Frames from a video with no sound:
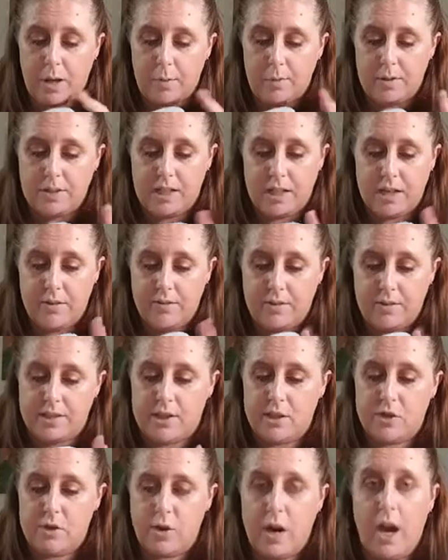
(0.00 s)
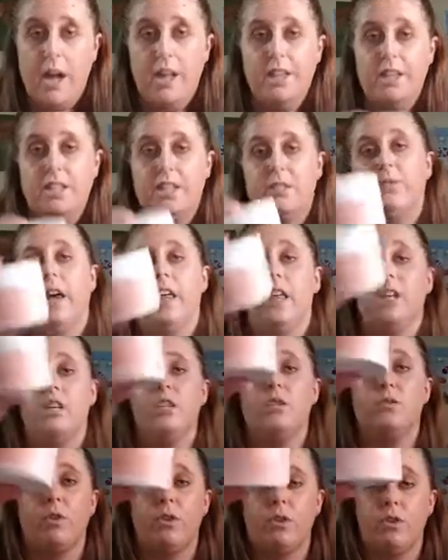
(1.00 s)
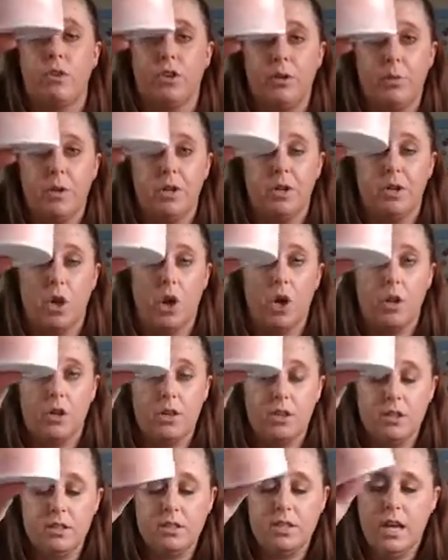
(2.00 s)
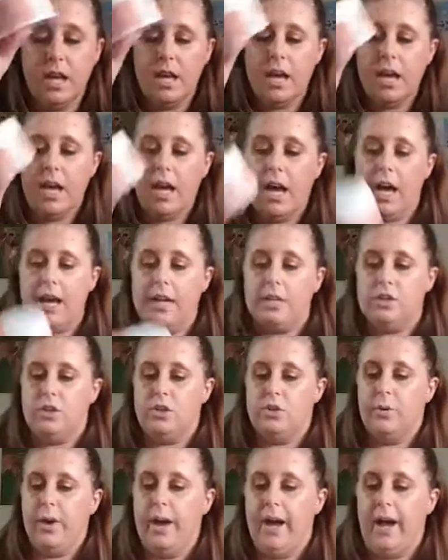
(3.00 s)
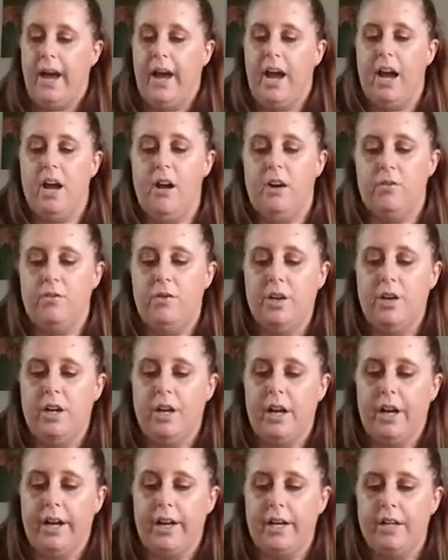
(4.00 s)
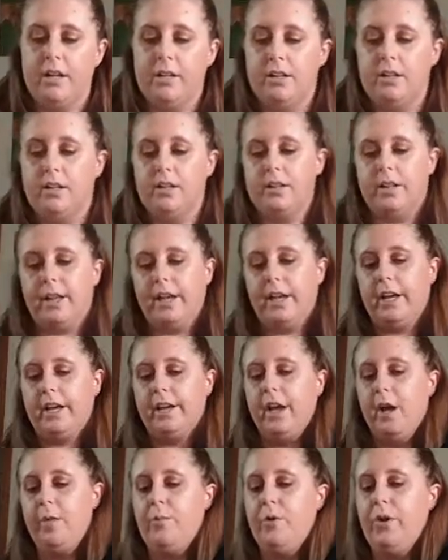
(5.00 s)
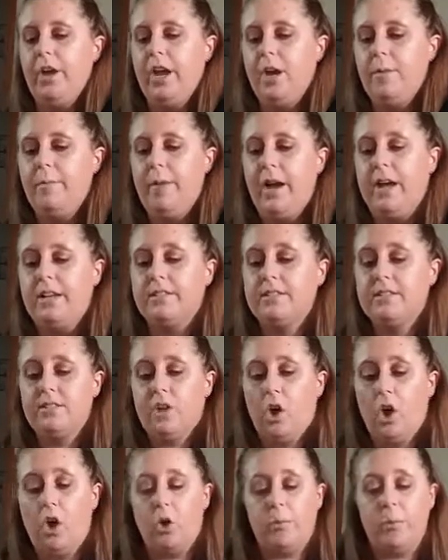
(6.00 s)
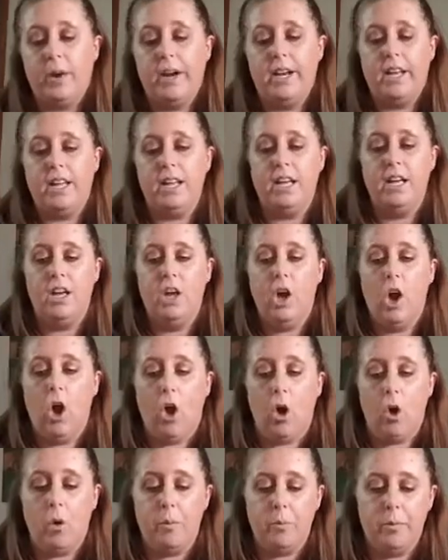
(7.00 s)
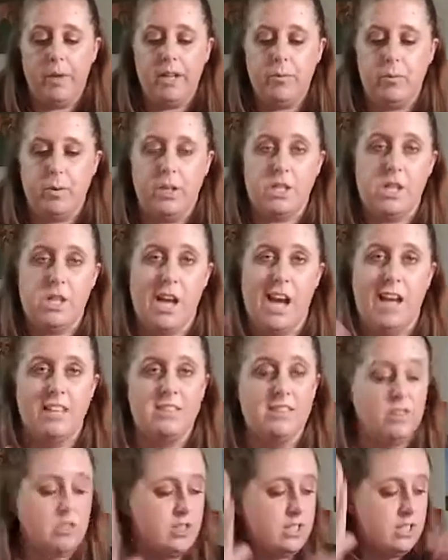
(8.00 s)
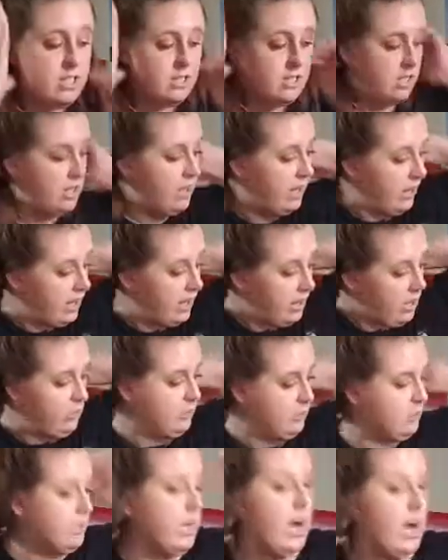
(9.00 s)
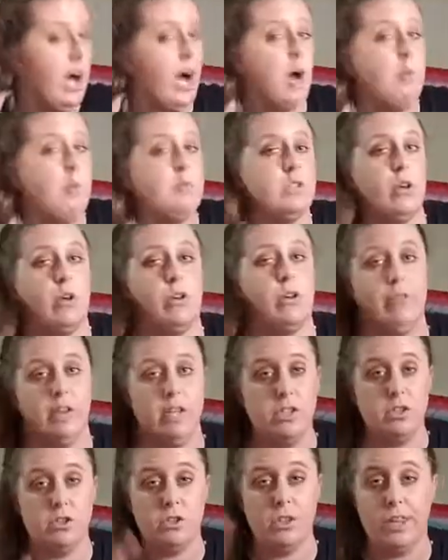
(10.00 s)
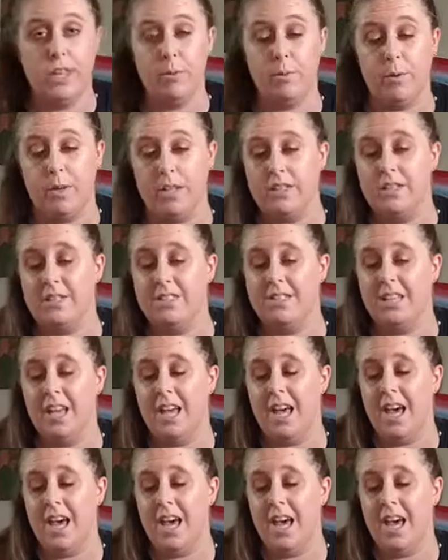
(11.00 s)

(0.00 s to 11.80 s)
able to give it a try. This values for $31. I do have like a couple hair masks already open, which I still need to like use up. So eventually, once